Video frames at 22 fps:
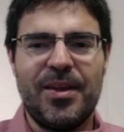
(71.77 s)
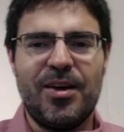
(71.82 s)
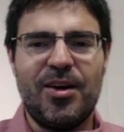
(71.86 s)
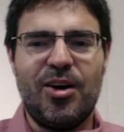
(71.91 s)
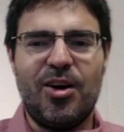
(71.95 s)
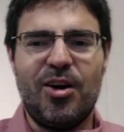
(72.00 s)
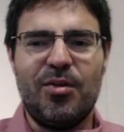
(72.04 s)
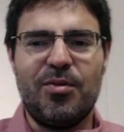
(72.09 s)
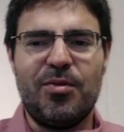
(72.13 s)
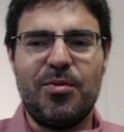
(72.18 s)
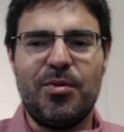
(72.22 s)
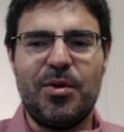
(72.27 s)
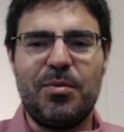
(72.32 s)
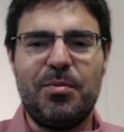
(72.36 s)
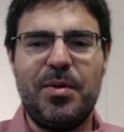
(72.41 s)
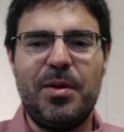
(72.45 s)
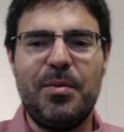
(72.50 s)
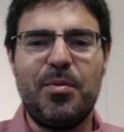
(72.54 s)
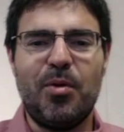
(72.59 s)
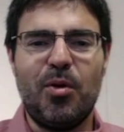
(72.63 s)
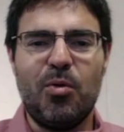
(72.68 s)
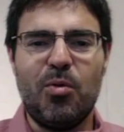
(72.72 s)
of what
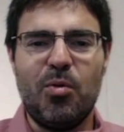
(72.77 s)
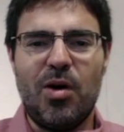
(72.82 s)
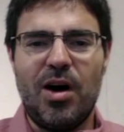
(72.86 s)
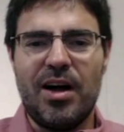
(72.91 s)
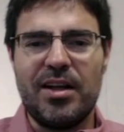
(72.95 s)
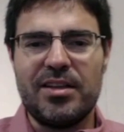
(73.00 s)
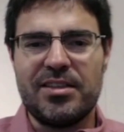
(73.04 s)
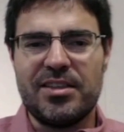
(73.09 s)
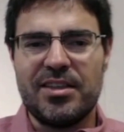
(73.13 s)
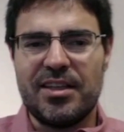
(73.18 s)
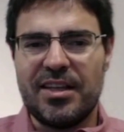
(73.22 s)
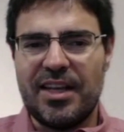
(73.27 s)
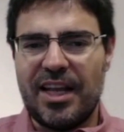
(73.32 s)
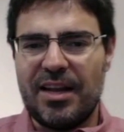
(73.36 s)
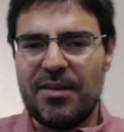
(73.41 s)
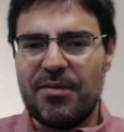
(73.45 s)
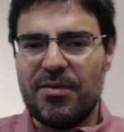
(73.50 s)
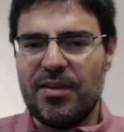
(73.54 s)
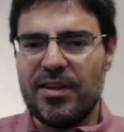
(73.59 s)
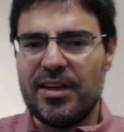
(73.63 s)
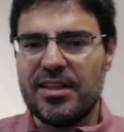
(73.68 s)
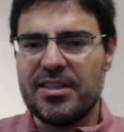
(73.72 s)
people watch on
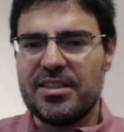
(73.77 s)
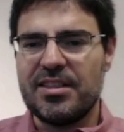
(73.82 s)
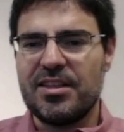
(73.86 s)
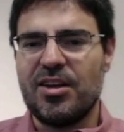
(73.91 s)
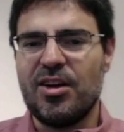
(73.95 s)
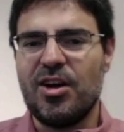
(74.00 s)
Netflix